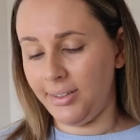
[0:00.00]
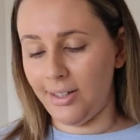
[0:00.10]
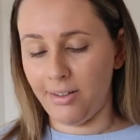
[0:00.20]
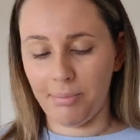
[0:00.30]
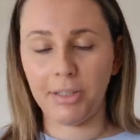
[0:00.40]

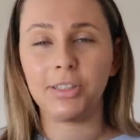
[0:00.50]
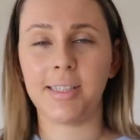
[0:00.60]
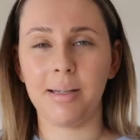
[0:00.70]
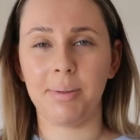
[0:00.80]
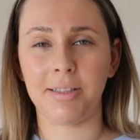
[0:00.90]
yeah, I might just
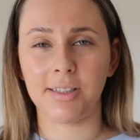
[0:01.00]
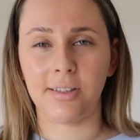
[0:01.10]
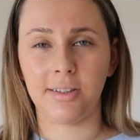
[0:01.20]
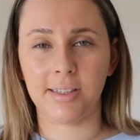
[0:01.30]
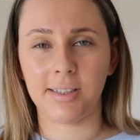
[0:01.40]
get a bigger
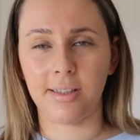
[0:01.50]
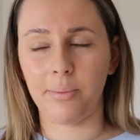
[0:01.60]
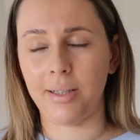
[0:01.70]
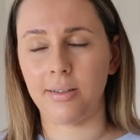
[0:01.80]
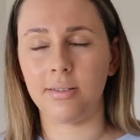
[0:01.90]
size.
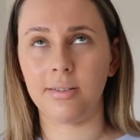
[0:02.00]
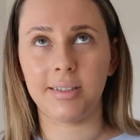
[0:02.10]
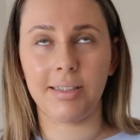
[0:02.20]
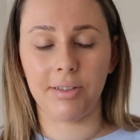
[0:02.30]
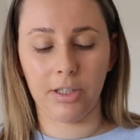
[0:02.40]
Well, I
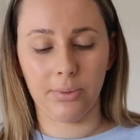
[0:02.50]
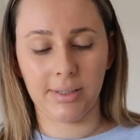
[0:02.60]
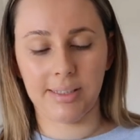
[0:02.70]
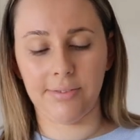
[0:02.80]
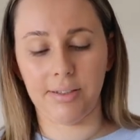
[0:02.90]
can give it a go and
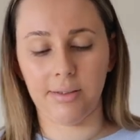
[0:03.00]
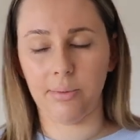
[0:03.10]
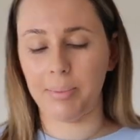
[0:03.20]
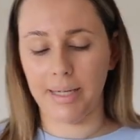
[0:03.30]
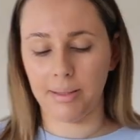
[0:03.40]
see if it
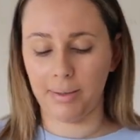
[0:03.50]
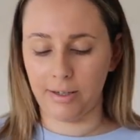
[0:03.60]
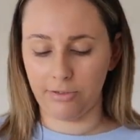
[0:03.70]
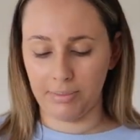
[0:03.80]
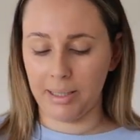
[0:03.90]
will be any
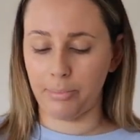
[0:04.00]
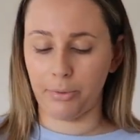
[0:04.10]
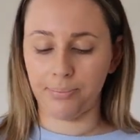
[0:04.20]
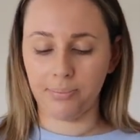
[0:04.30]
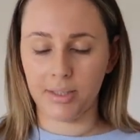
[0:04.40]
better for me.
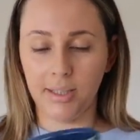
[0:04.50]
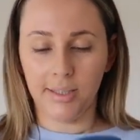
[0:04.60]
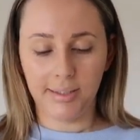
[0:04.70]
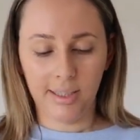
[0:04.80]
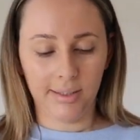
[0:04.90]
But
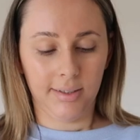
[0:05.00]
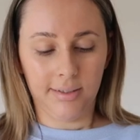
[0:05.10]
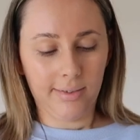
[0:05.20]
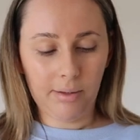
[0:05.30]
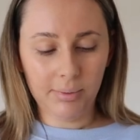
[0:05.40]
yeah,
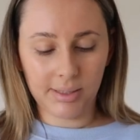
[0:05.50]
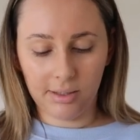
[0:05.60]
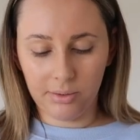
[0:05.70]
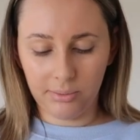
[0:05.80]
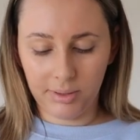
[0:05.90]
that was
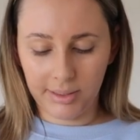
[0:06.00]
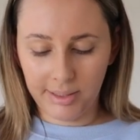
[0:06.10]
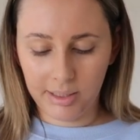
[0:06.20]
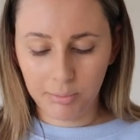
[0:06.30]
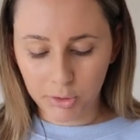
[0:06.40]
only,
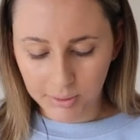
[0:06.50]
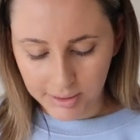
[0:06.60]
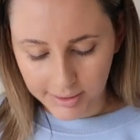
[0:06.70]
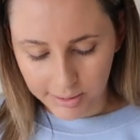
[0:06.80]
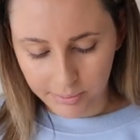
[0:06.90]
how much was
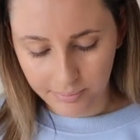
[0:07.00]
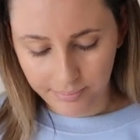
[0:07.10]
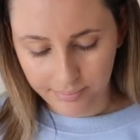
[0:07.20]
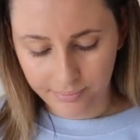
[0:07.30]
this one?